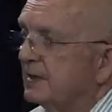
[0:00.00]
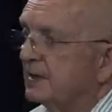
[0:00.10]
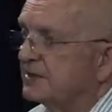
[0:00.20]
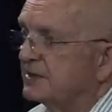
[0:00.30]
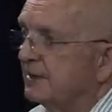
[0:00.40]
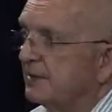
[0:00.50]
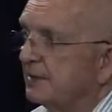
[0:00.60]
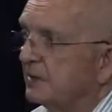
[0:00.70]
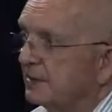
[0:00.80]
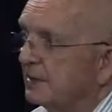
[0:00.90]
that same
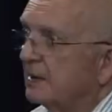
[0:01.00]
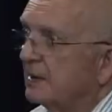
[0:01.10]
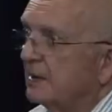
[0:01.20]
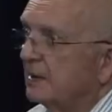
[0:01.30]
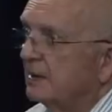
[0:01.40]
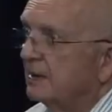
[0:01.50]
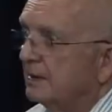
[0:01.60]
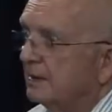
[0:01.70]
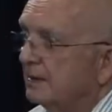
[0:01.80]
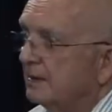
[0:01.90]
road.
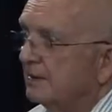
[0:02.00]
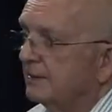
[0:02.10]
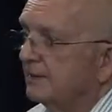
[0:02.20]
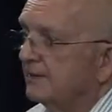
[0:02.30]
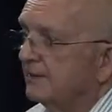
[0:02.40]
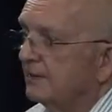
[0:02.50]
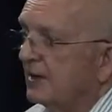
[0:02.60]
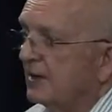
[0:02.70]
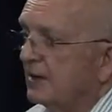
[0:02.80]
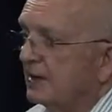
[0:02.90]

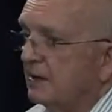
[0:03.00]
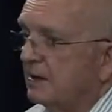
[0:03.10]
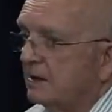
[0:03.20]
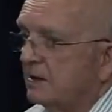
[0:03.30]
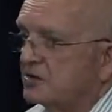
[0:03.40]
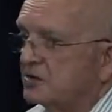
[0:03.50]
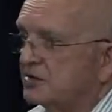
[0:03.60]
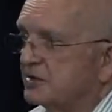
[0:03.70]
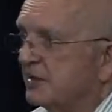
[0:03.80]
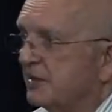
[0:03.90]
Right now, our
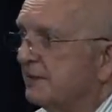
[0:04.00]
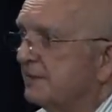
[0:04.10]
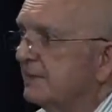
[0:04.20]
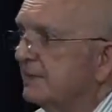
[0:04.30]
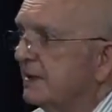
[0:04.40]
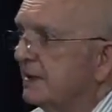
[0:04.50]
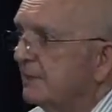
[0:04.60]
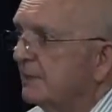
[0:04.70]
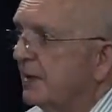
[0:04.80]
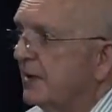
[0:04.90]
largest
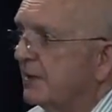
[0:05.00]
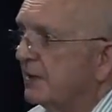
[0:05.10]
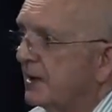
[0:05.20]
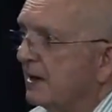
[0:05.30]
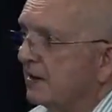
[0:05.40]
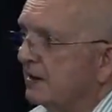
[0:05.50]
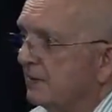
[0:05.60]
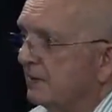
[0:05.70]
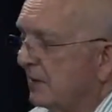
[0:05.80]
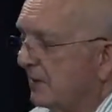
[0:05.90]
paper
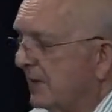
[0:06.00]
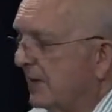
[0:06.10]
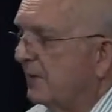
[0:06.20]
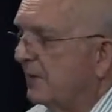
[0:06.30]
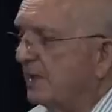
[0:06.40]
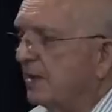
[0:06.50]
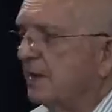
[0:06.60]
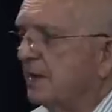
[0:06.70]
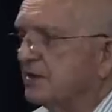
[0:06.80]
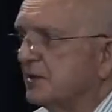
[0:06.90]
dollar, our paper
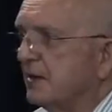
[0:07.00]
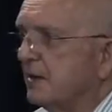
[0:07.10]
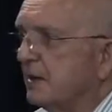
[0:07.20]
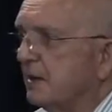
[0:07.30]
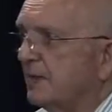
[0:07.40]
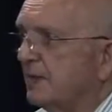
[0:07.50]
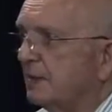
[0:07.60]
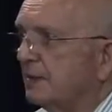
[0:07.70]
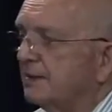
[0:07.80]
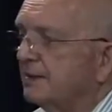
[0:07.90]
bill, is a $100
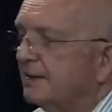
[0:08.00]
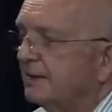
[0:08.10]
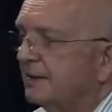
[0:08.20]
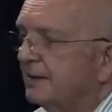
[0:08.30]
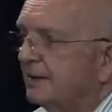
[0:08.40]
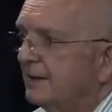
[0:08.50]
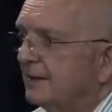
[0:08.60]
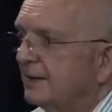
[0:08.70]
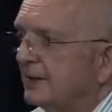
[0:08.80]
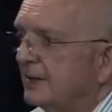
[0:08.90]
bill.
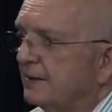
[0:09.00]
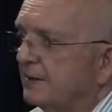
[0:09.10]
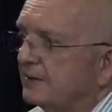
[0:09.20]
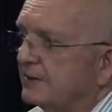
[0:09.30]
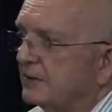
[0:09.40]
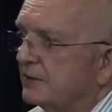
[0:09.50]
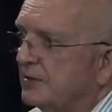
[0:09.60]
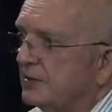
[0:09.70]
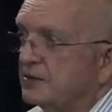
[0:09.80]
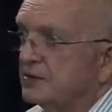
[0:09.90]
Within 2 or
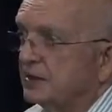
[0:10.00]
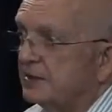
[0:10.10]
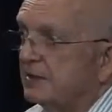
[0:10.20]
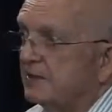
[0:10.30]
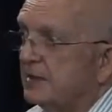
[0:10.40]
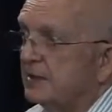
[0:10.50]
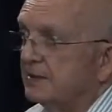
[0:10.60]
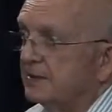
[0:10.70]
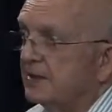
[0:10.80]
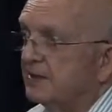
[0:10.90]
3 years, it could be
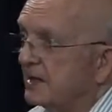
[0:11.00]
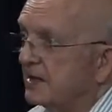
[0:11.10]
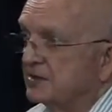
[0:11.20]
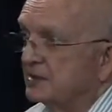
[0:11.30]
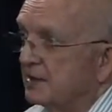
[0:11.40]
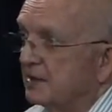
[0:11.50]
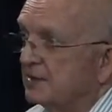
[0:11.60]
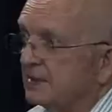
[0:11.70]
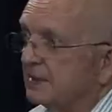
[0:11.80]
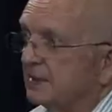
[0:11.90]
a $10,000
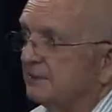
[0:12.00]
bill.